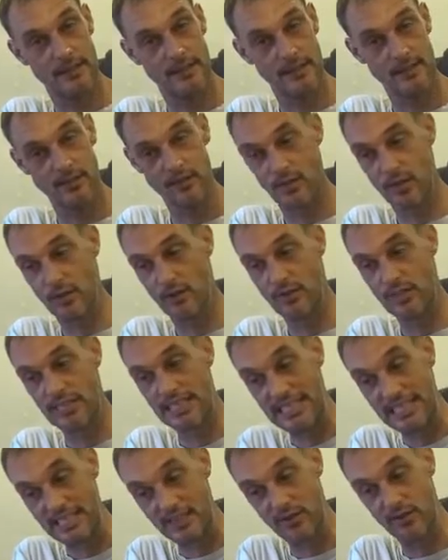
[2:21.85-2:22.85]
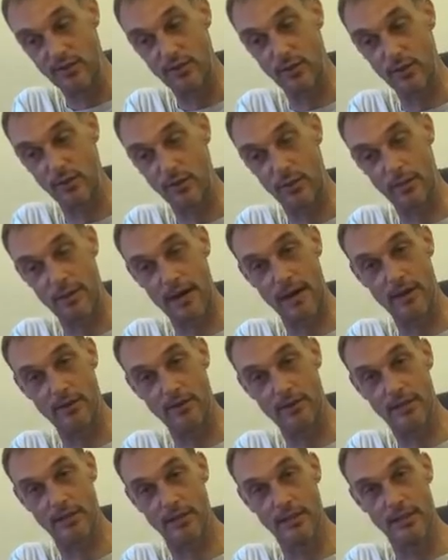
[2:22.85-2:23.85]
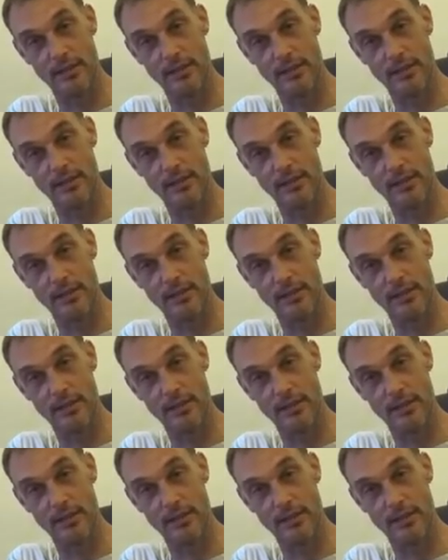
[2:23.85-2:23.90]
and you don't need to talk about